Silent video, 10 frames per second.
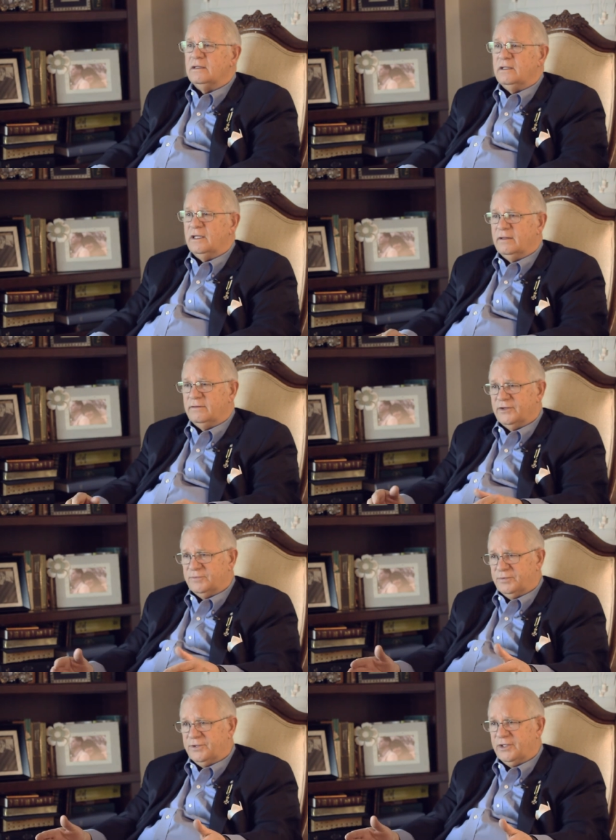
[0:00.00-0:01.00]
in this
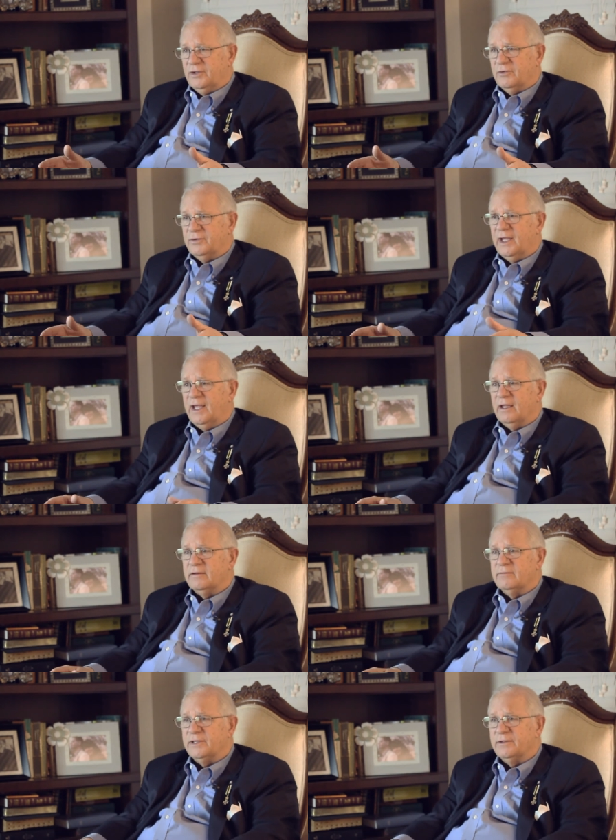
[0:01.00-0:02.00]
particular
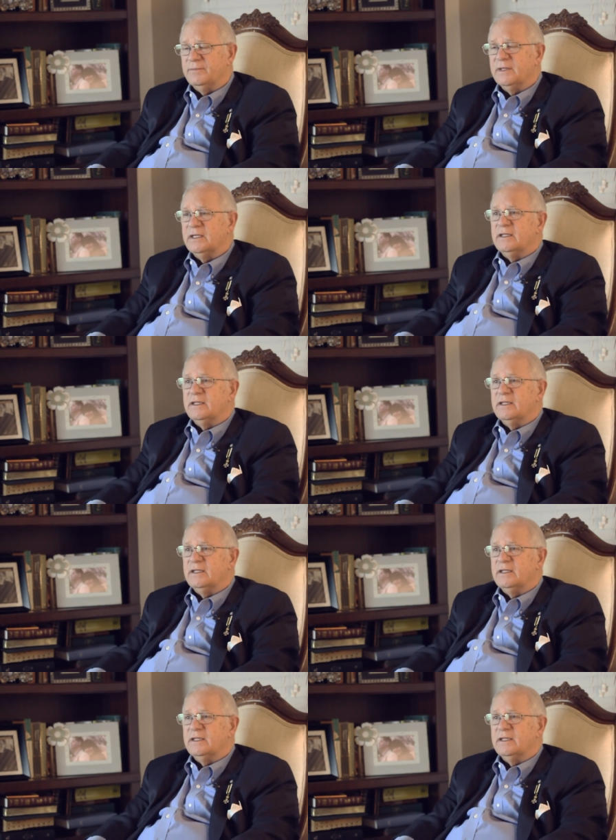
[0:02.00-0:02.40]
town. Well,